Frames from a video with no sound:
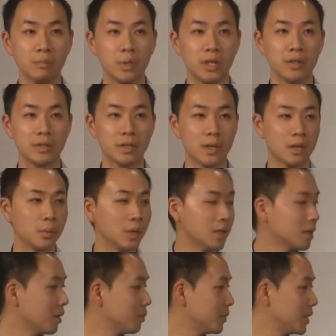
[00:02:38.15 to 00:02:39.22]
please
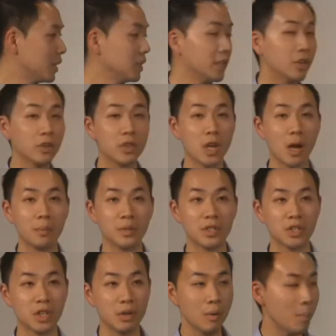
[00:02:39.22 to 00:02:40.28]
welcome the Leader of the
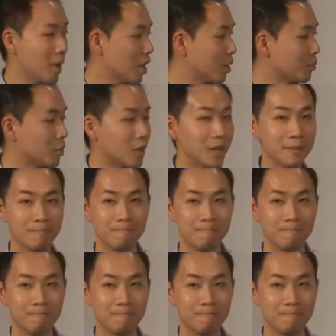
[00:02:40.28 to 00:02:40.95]
Opposition, Haram Brie.